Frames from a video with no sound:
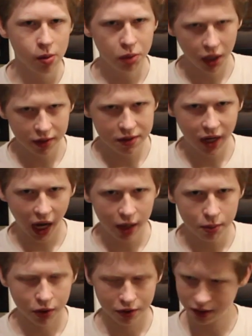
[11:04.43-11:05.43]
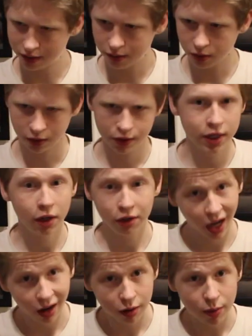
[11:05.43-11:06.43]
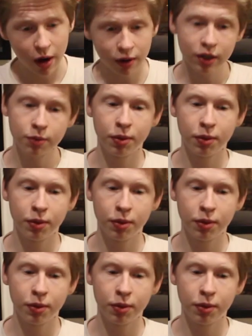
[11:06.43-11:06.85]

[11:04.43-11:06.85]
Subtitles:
play this game or still care about it,